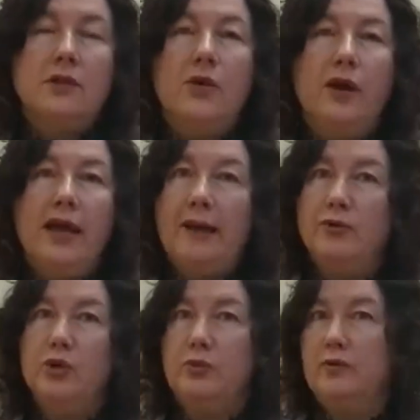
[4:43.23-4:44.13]
Okay,
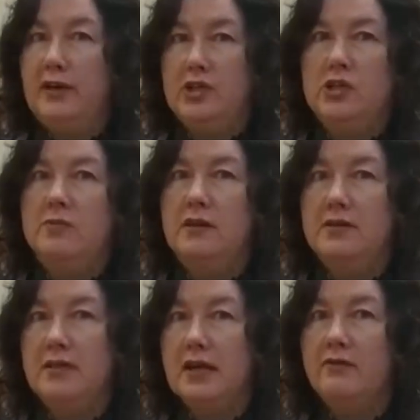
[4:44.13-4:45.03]
I'm not perfection
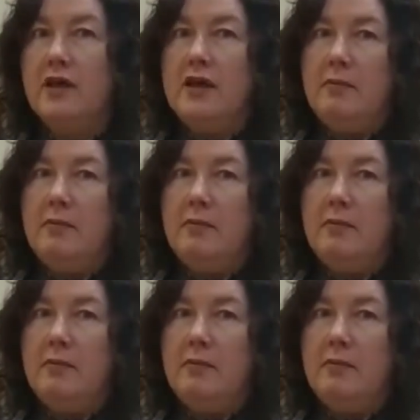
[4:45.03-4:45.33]
myself,